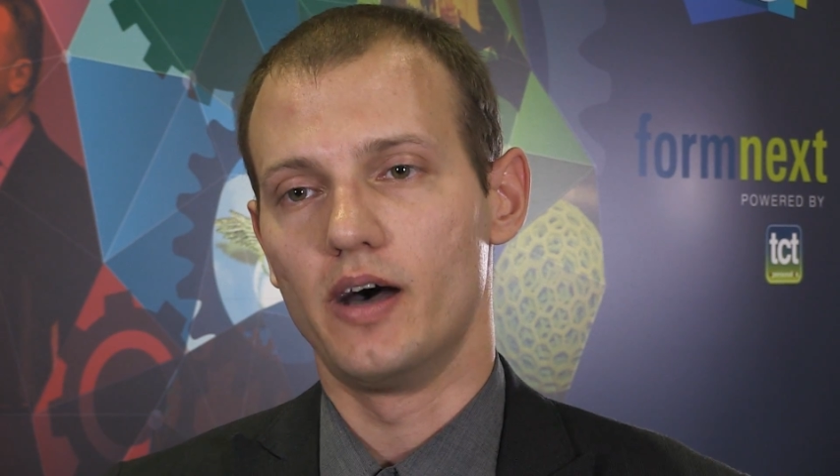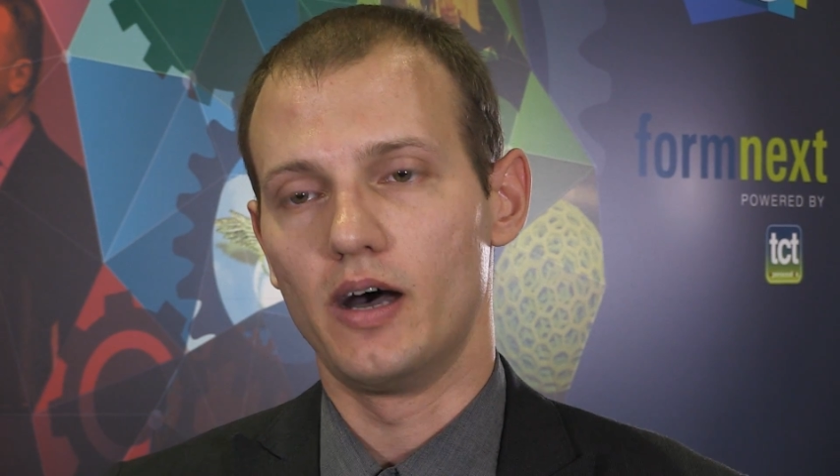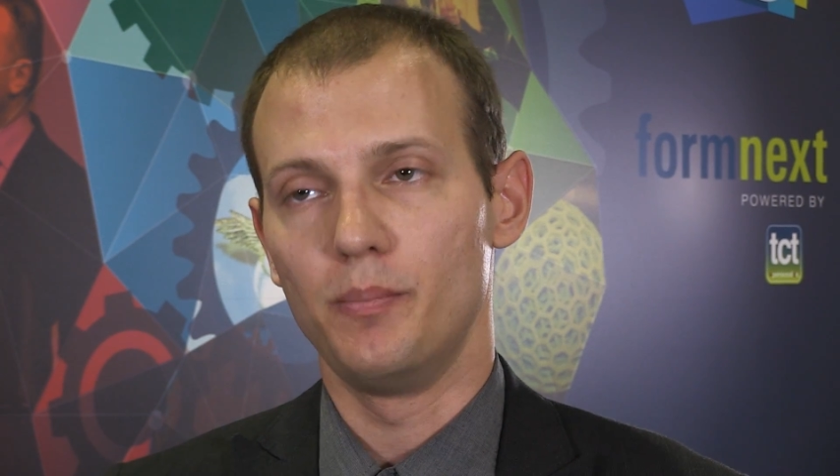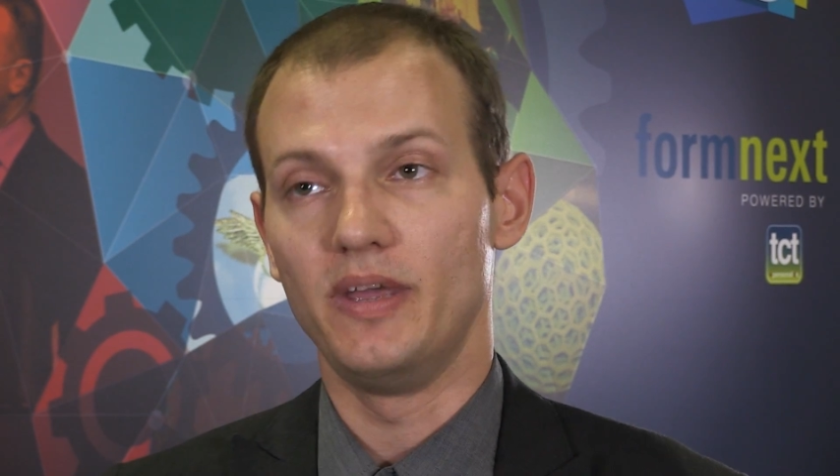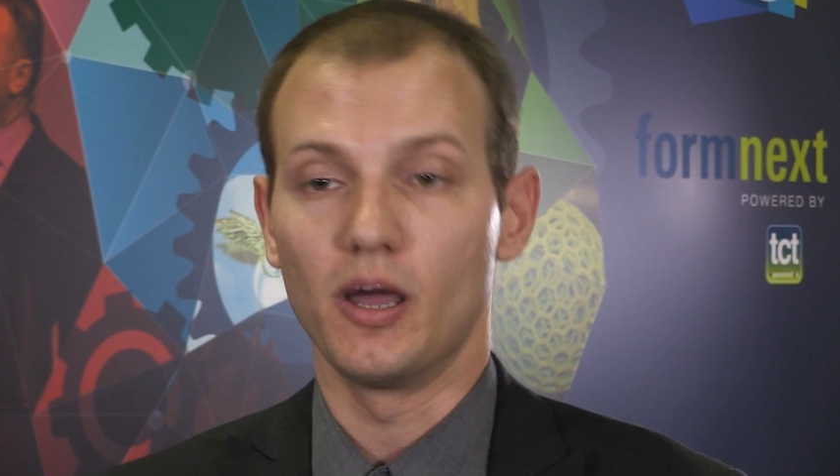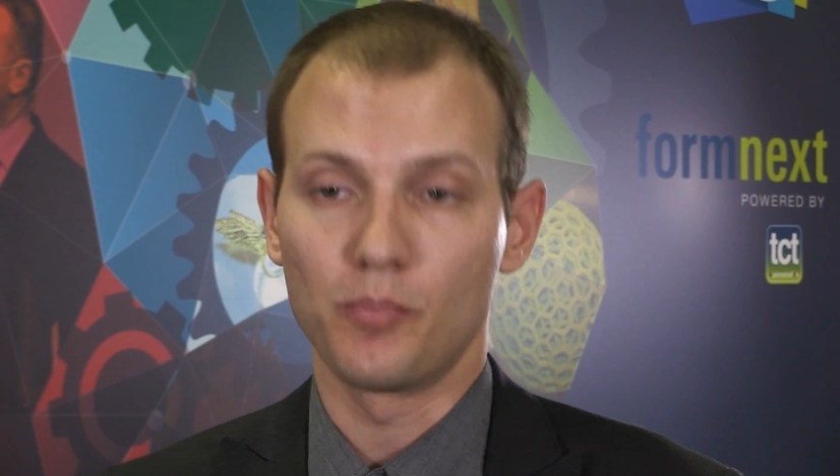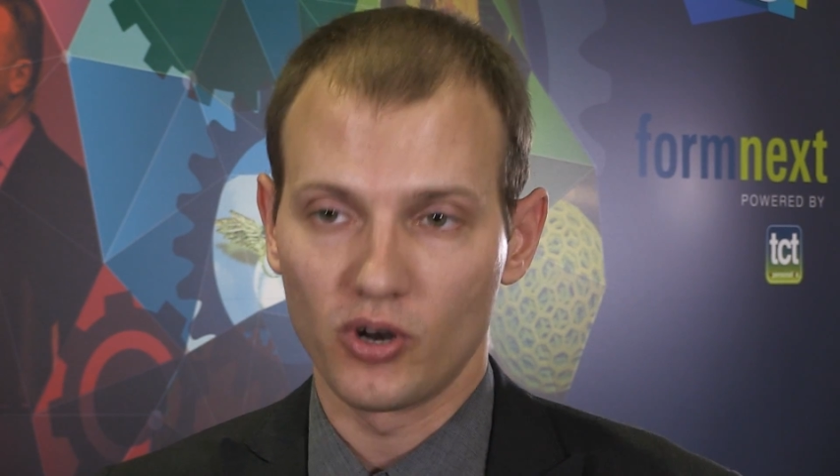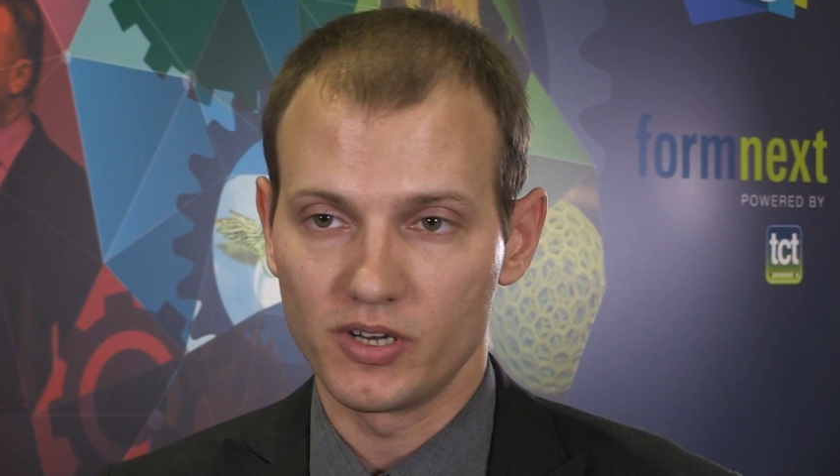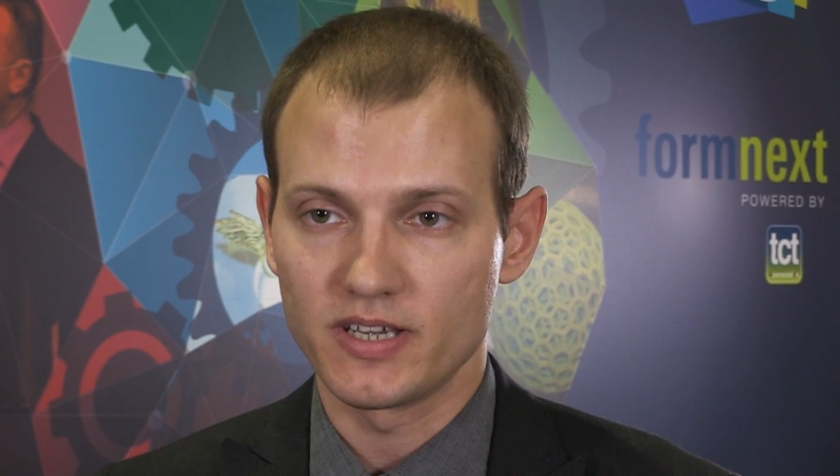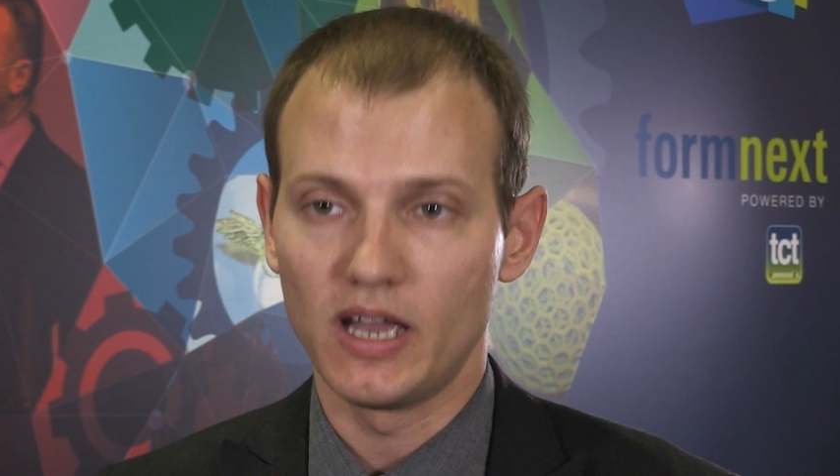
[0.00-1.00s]
uh, beyond
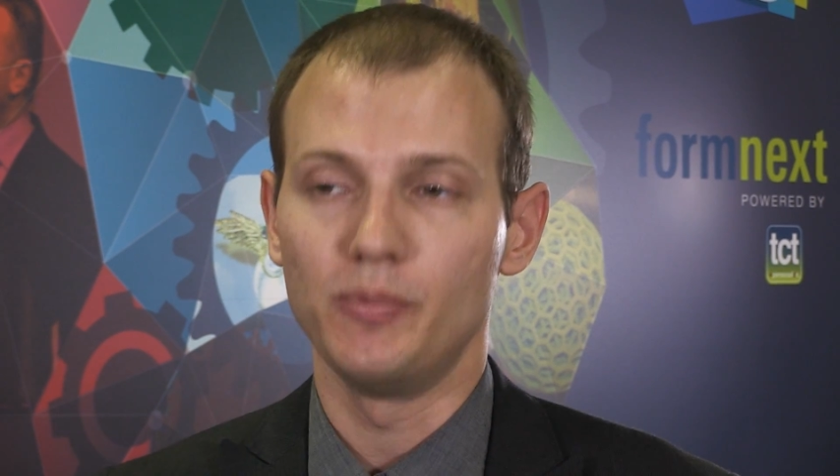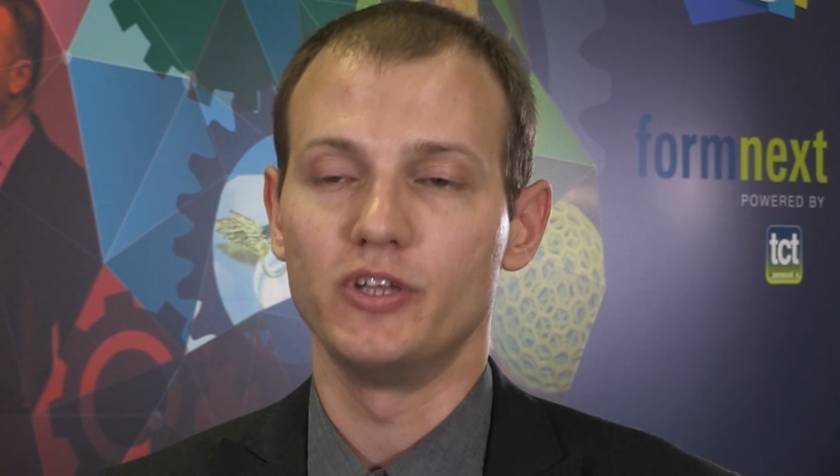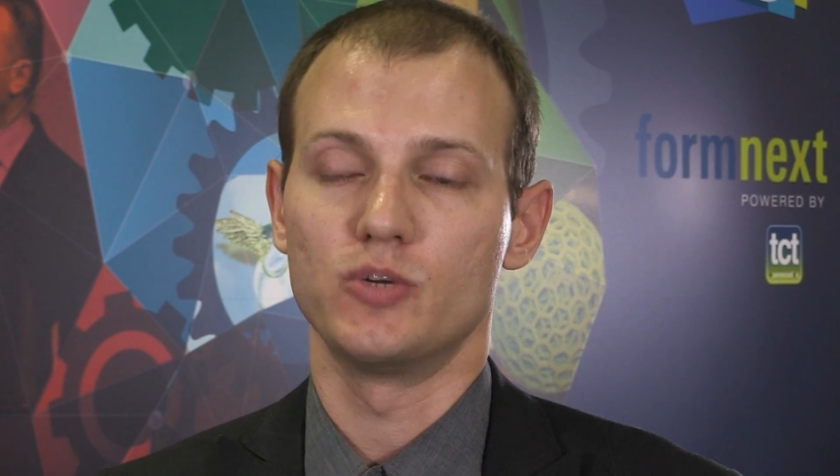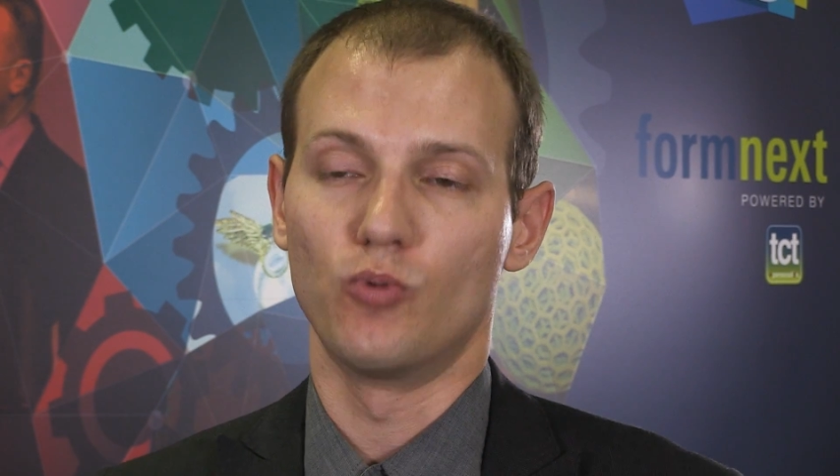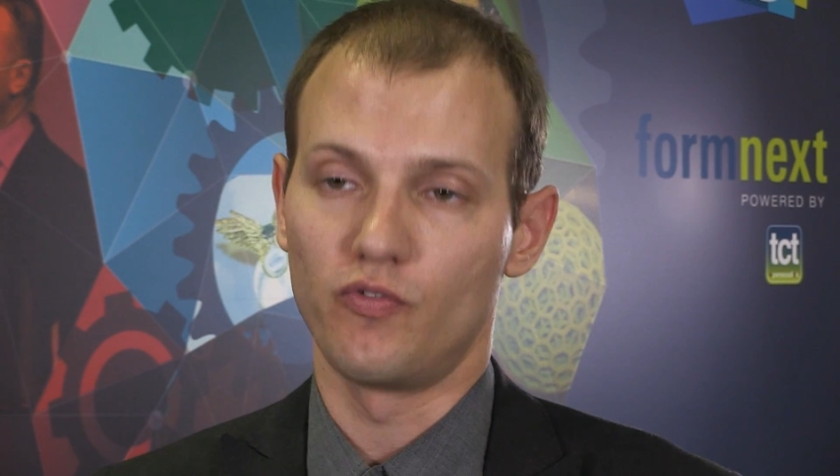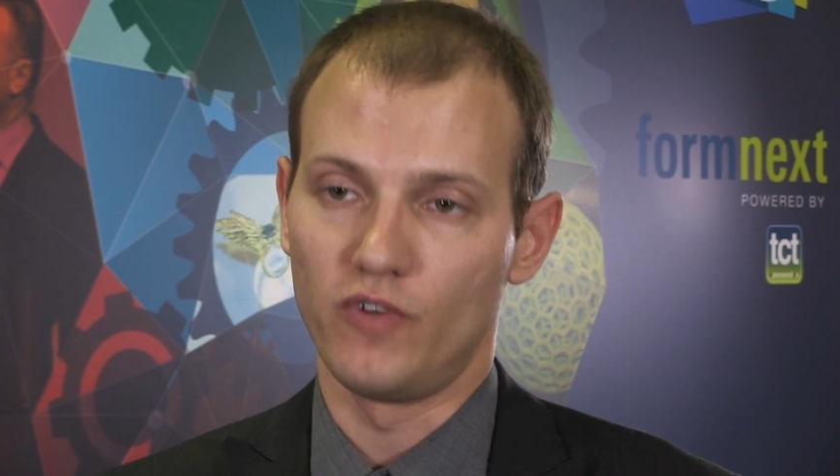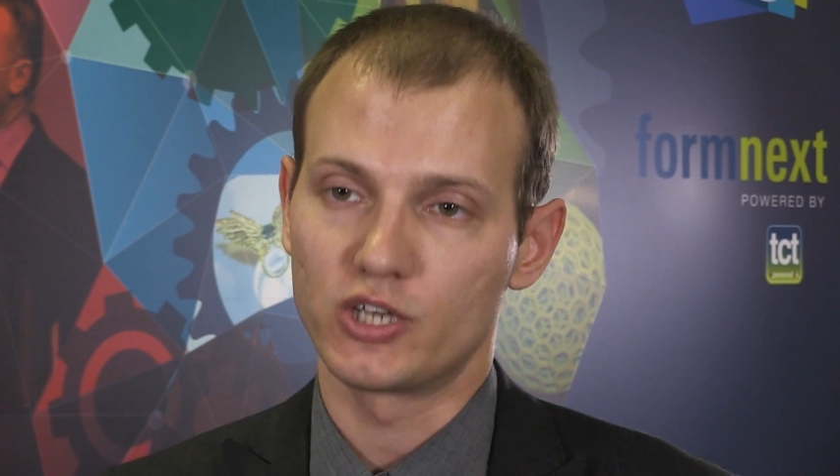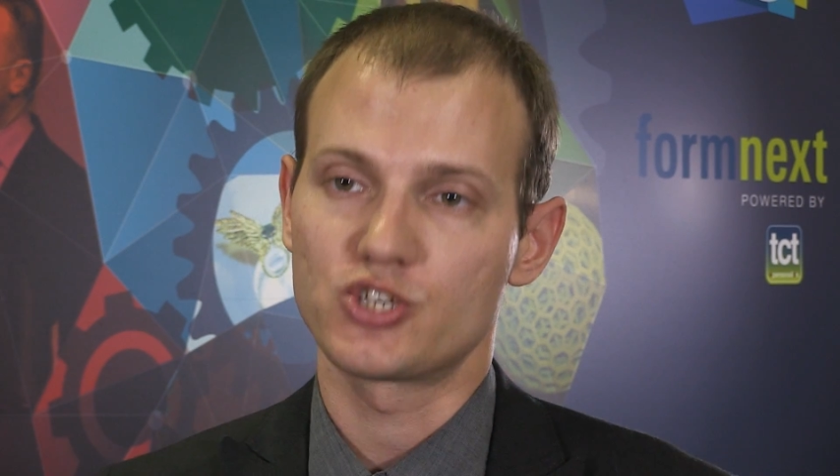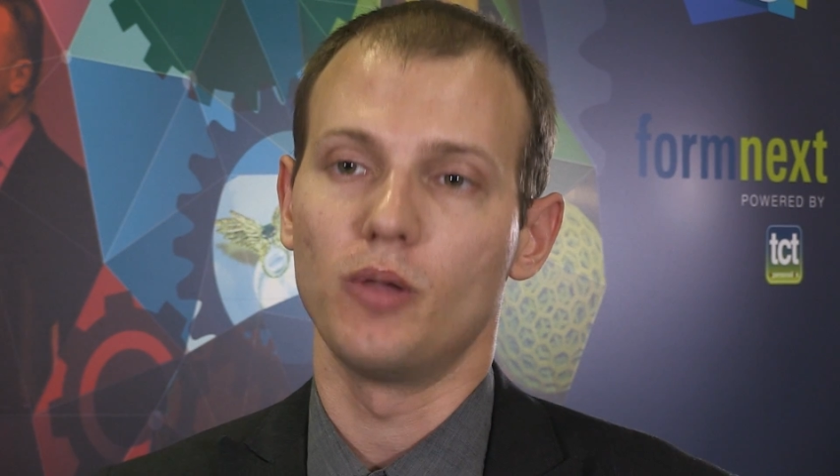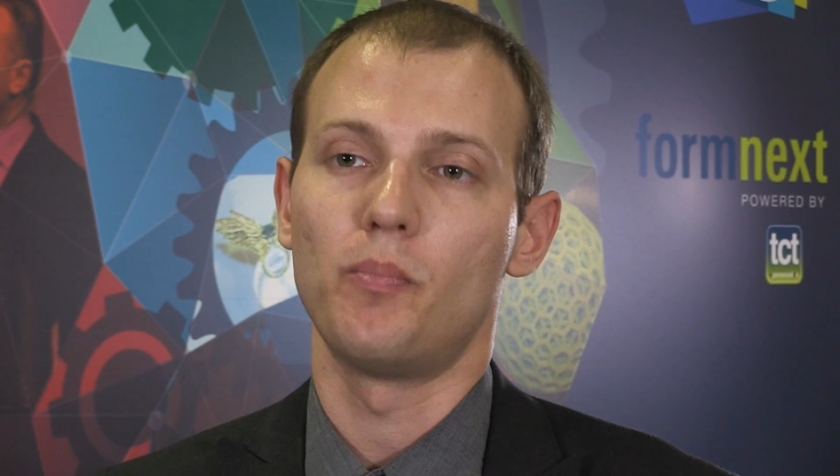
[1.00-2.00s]
prototyping to more
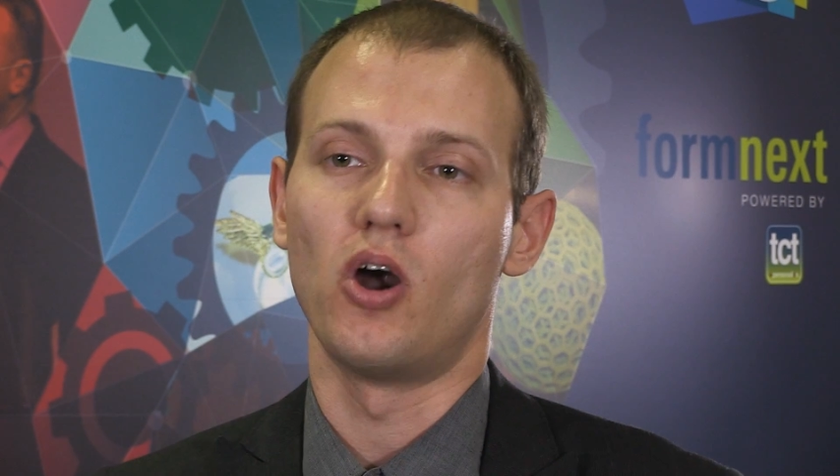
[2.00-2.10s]
functional